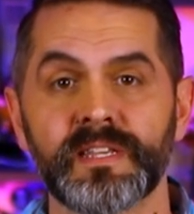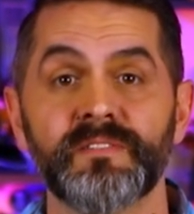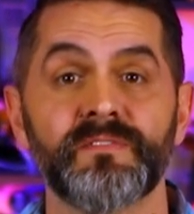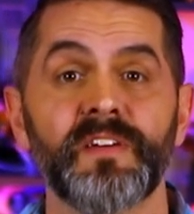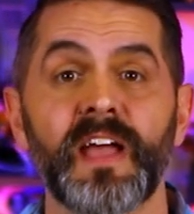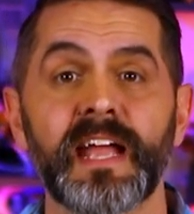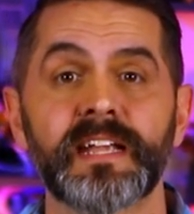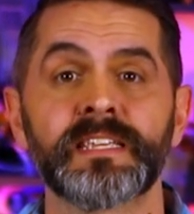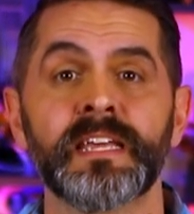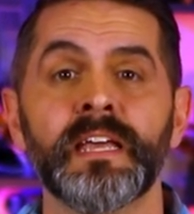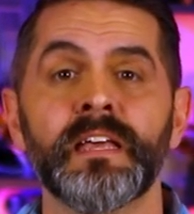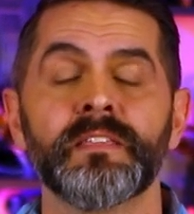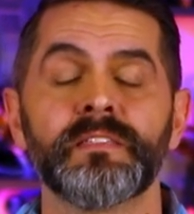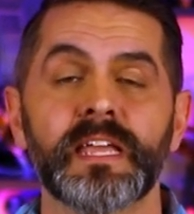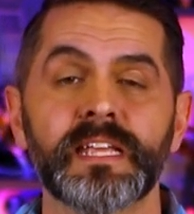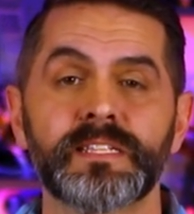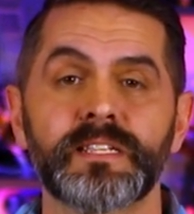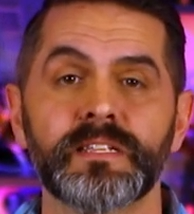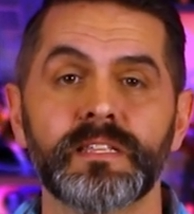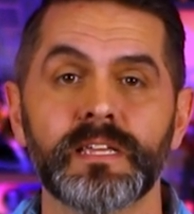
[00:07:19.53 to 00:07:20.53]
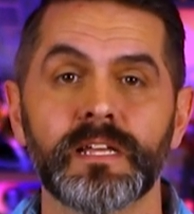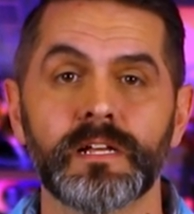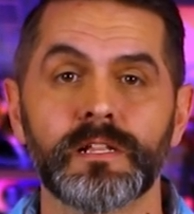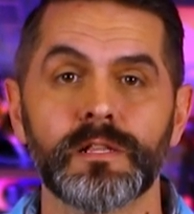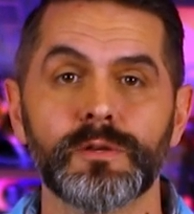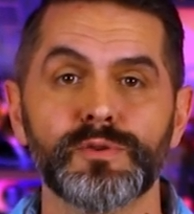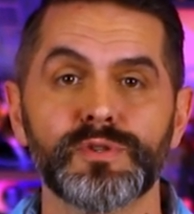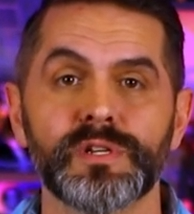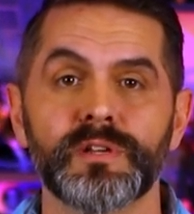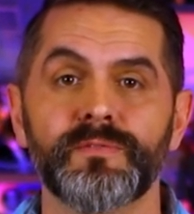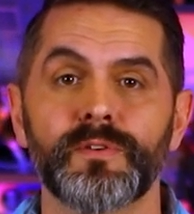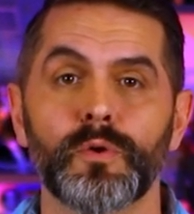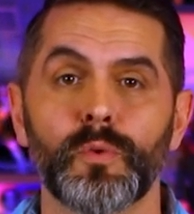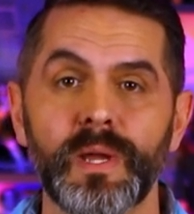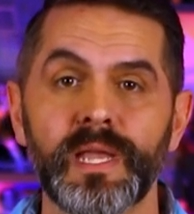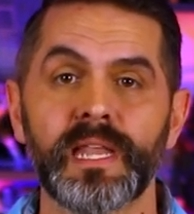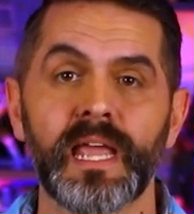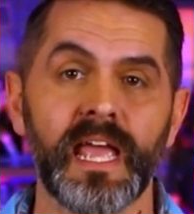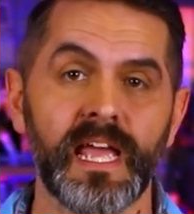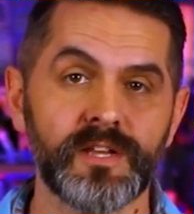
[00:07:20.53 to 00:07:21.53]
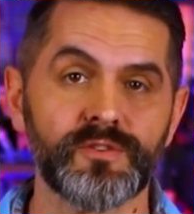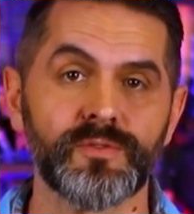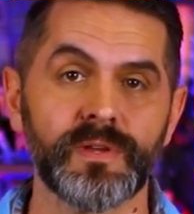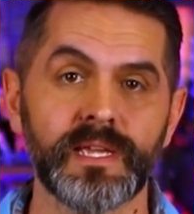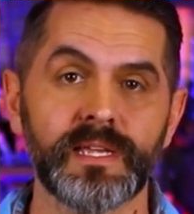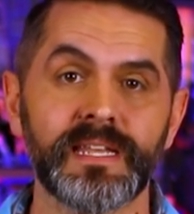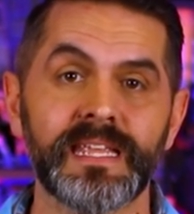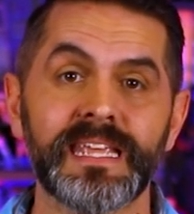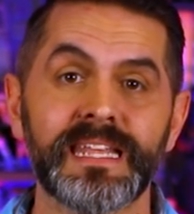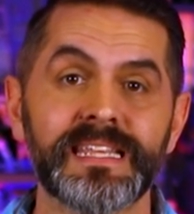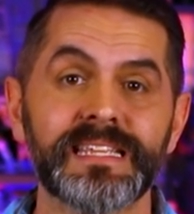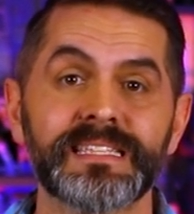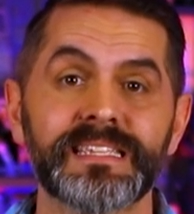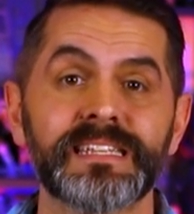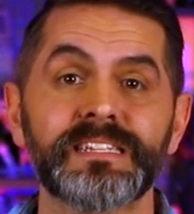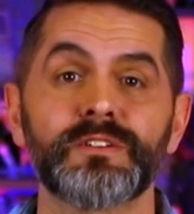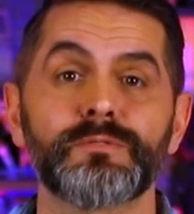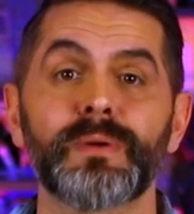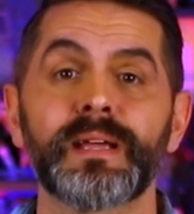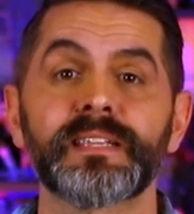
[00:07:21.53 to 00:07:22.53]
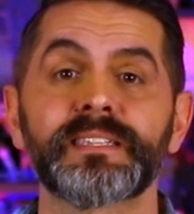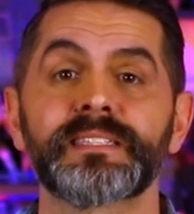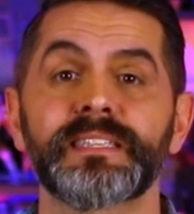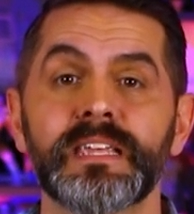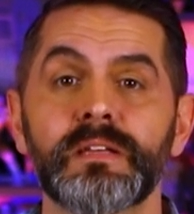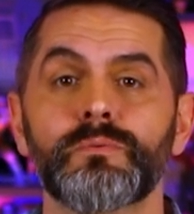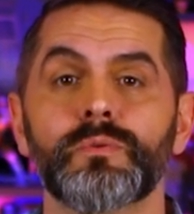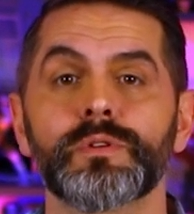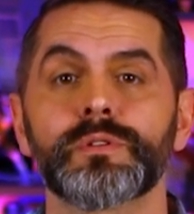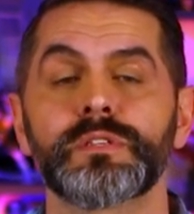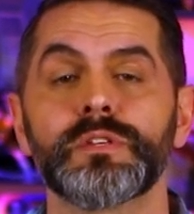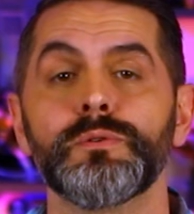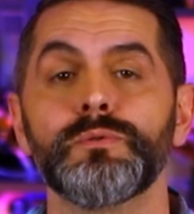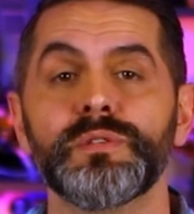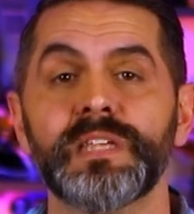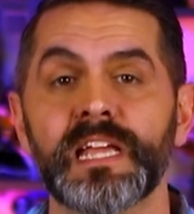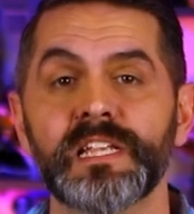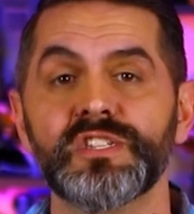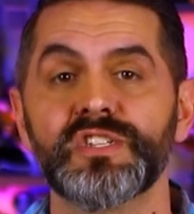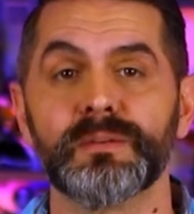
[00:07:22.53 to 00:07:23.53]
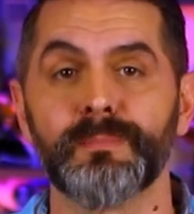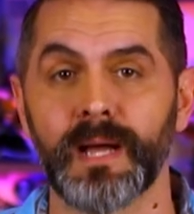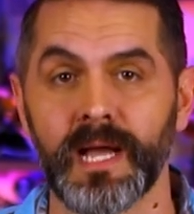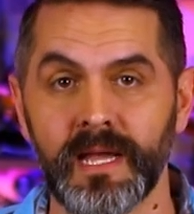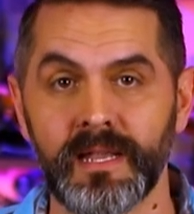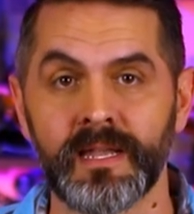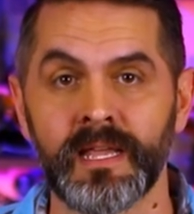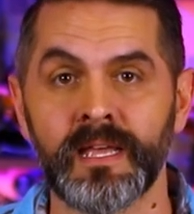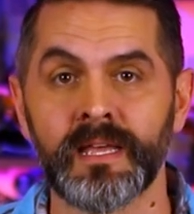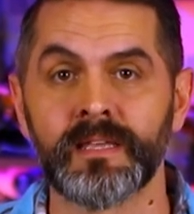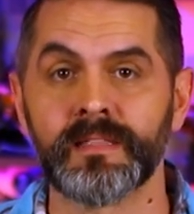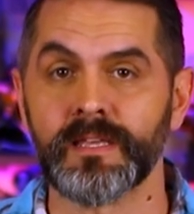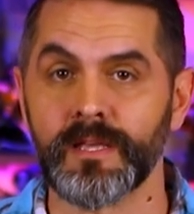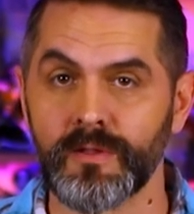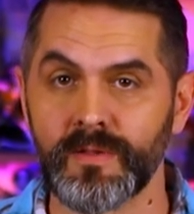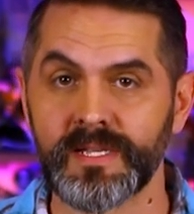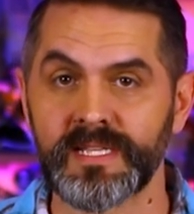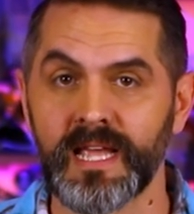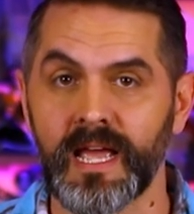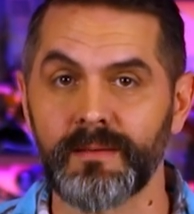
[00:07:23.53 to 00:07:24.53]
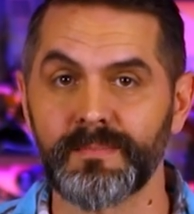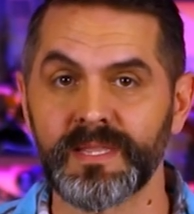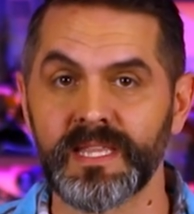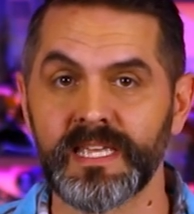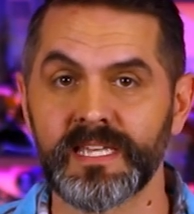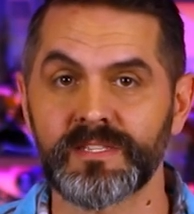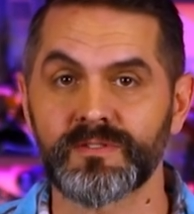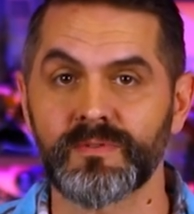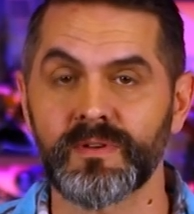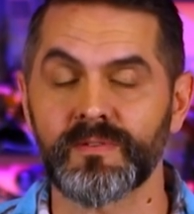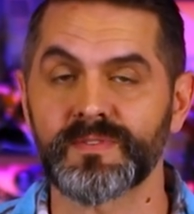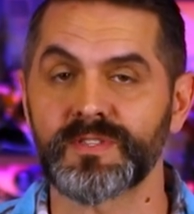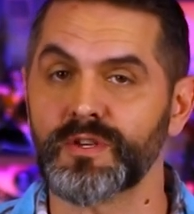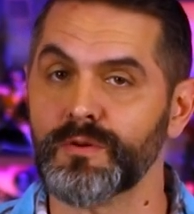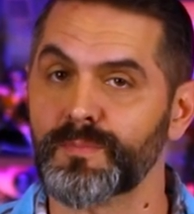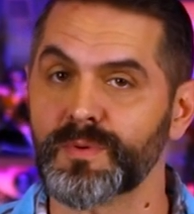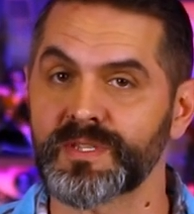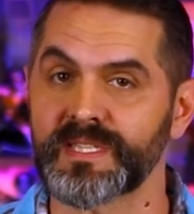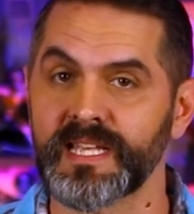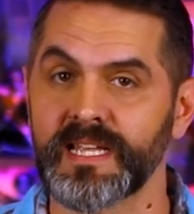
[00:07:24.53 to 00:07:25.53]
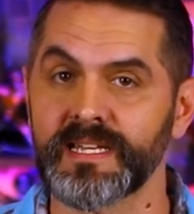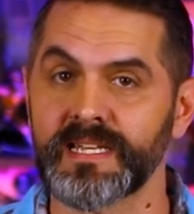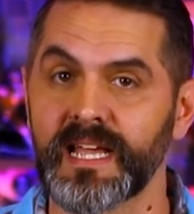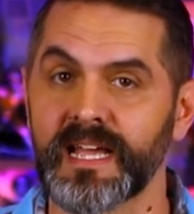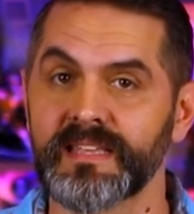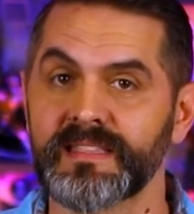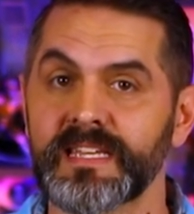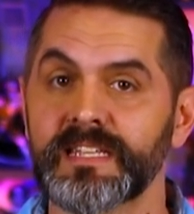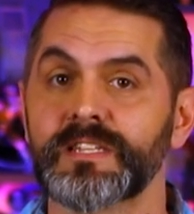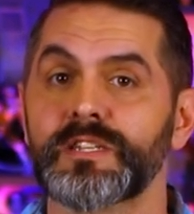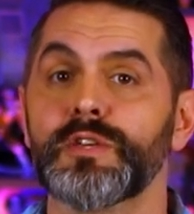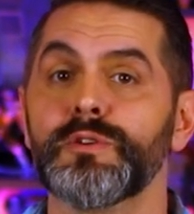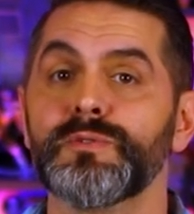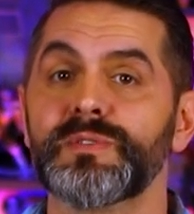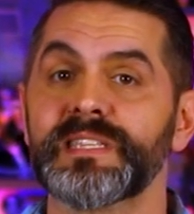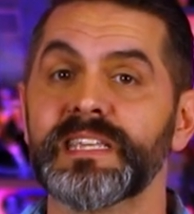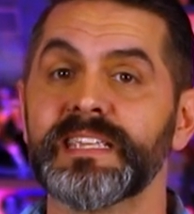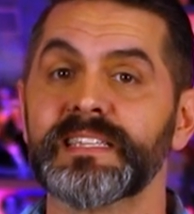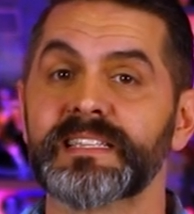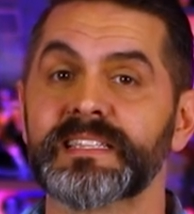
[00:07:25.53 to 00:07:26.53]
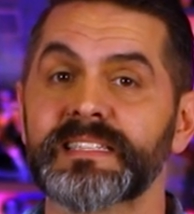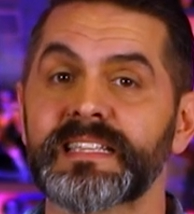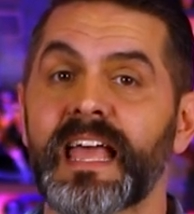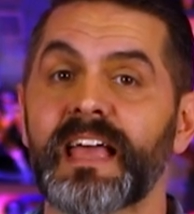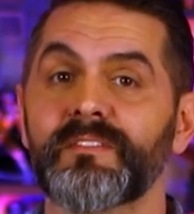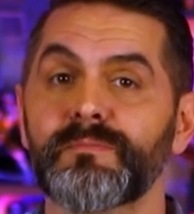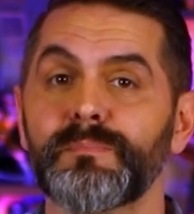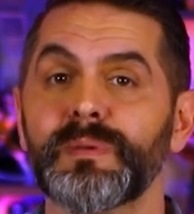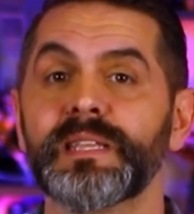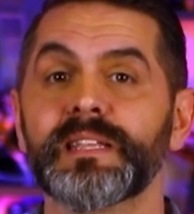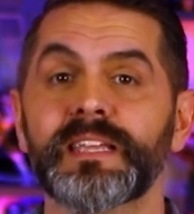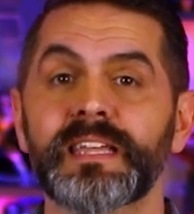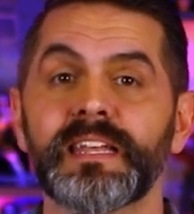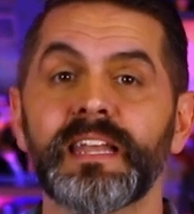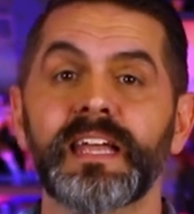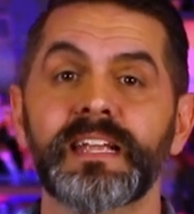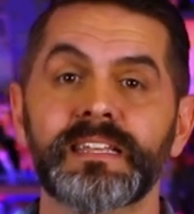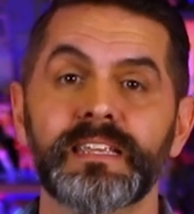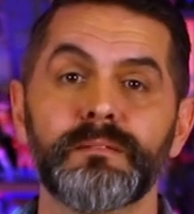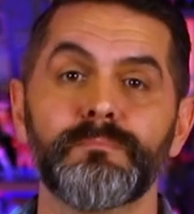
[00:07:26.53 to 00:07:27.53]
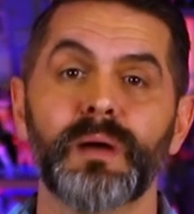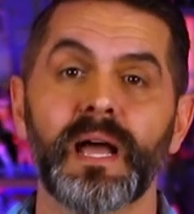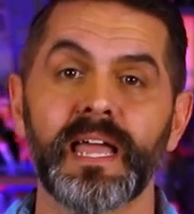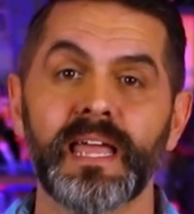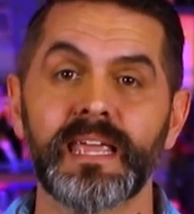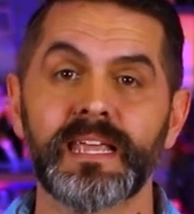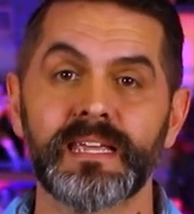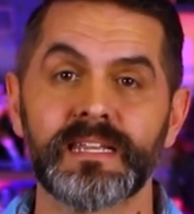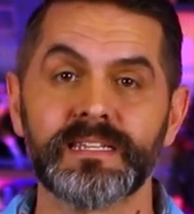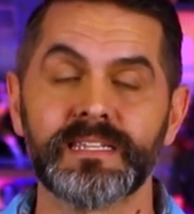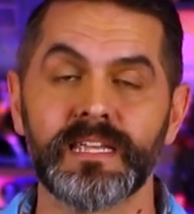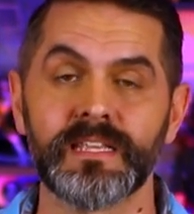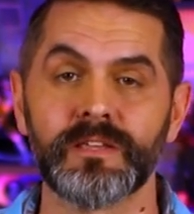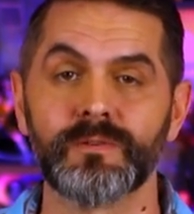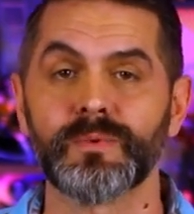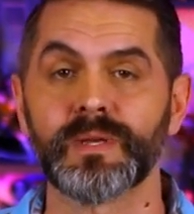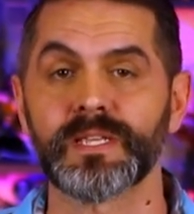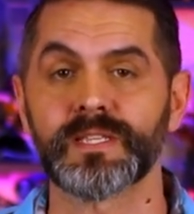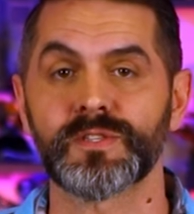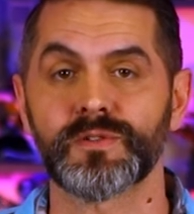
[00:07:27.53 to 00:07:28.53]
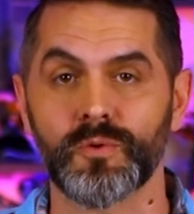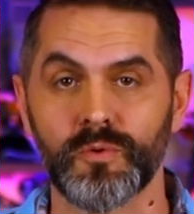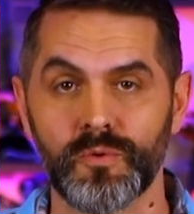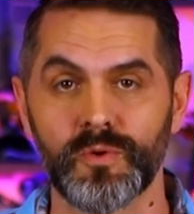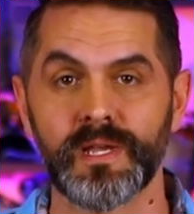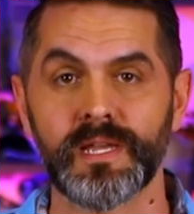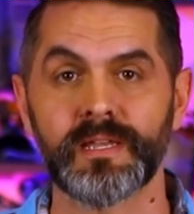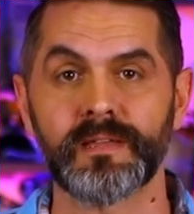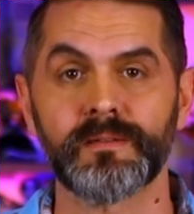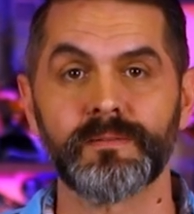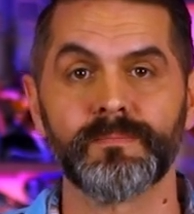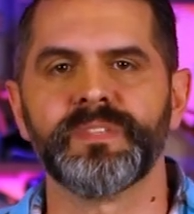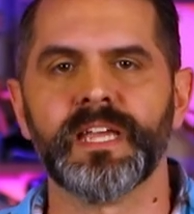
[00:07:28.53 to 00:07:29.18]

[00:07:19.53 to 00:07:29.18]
In fact, thanks to the inclusion of Queen Hedrian, it is a direct sequel to Denjiman, the only time in the history of Super Sentai that 2 seasons have been connected by a continuing story.